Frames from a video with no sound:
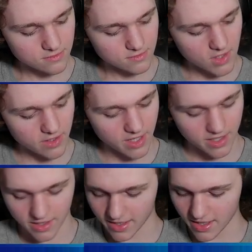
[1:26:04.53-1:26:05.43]
Okay,
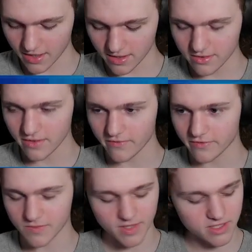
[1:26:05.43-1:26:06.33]
I can't. I don't have enough
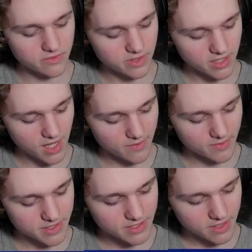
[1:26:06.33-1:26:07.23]
speed to really
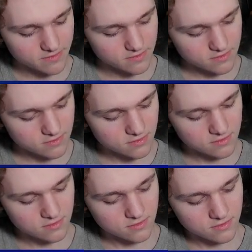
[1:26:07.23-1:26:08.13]
optimize that.
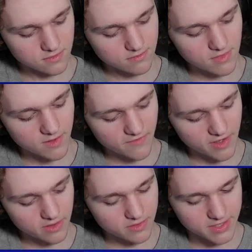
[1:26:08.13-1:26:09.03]
Maybe if I
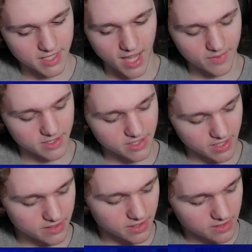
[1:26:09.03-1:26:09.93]
learn the tapping
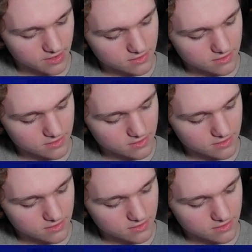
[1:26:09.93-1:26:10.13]
technique,